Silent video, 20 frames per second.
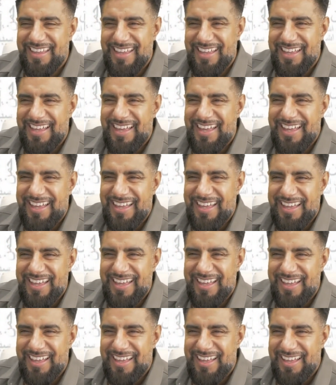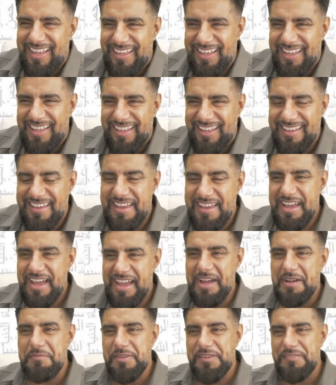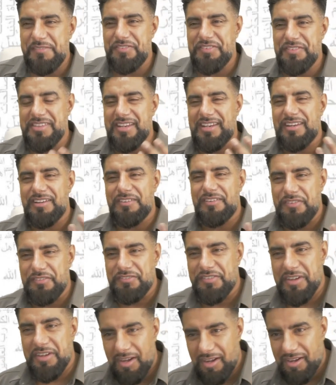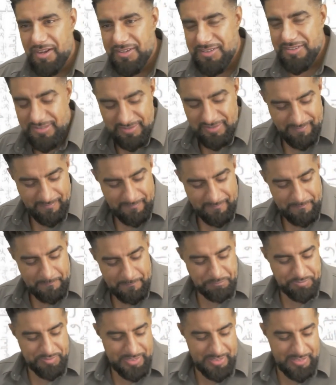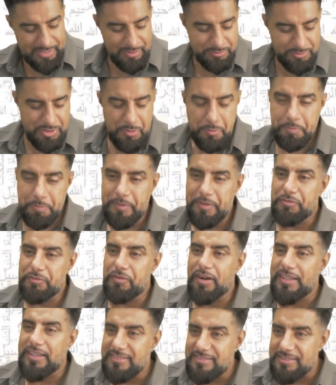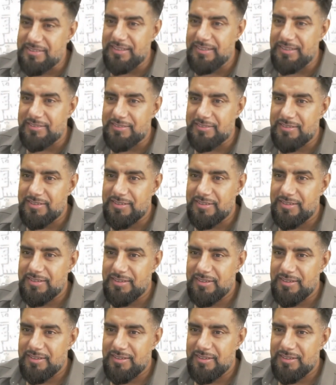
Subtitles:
I mean, for the love of God, don't be racist.